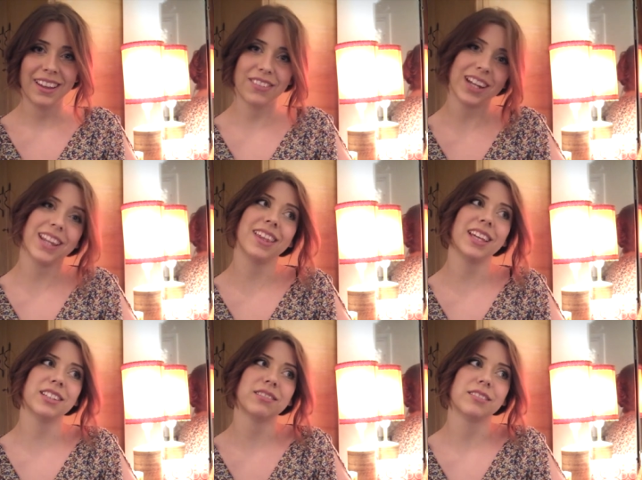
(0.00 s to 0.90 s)
If
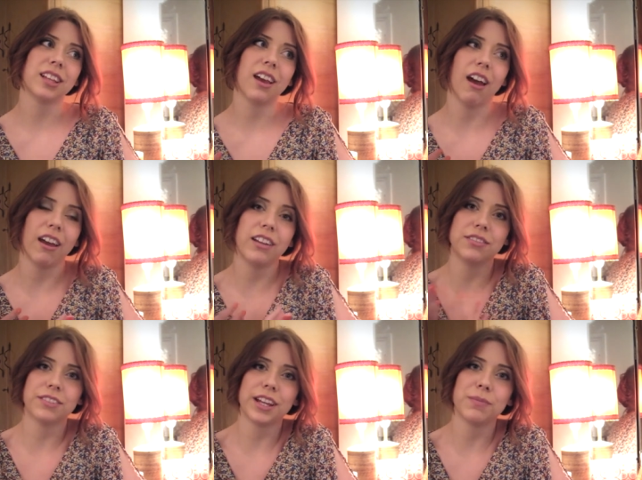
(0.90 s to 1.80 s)
anything, I
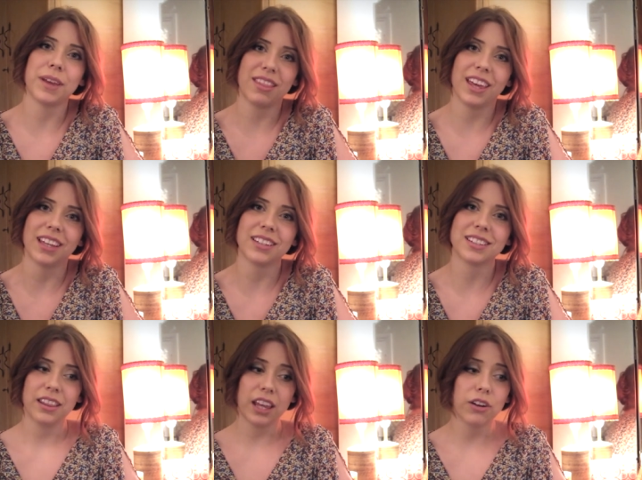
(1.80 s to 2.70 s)
define my
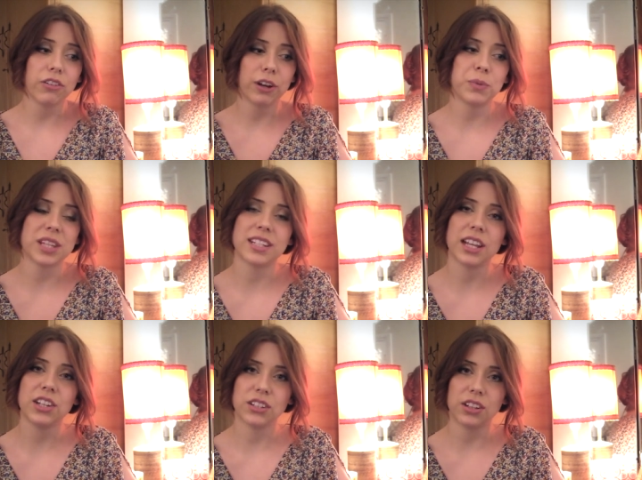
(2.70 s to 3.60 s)
things. They are a
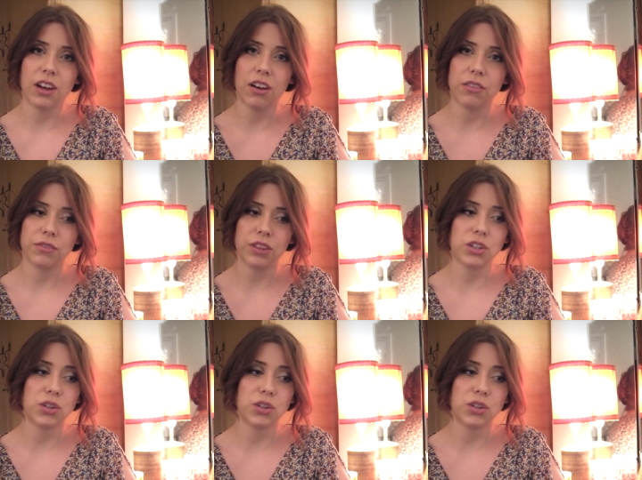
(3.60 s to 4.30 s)
representation of the